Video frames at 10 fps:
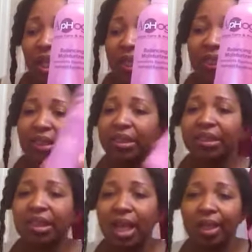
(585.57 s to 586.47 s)
and this
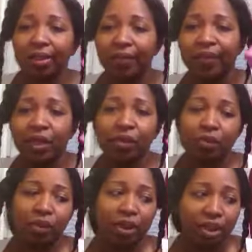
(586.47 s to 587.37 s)
is not the only
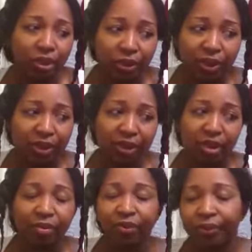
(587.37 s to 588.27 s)
one I use. As I
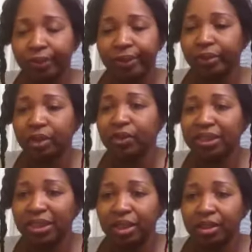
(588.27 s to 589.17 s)
said before, use
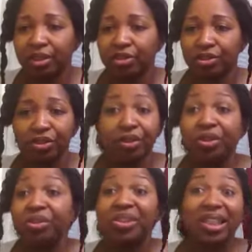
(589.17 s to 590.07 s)
any conditioner. You can
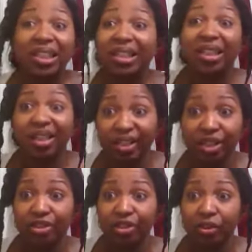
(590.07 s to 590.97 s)
use any
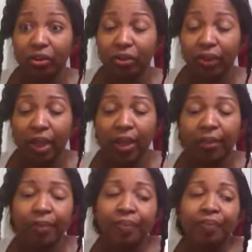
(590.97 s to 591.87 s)
conditioner, okay?
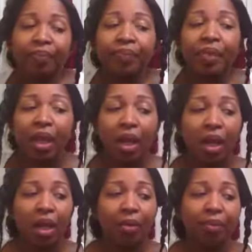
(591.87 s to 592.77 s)

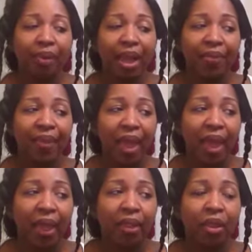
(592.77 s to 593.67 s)
Apply
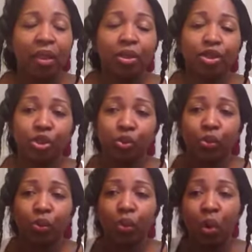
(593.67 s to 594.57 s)
that
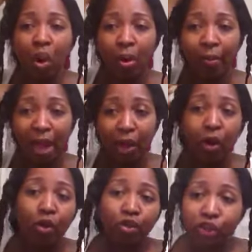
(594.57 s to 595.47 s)
to my
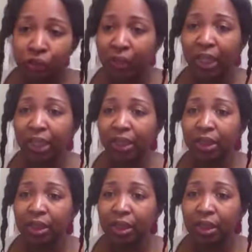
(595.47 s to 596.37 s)
whole strand,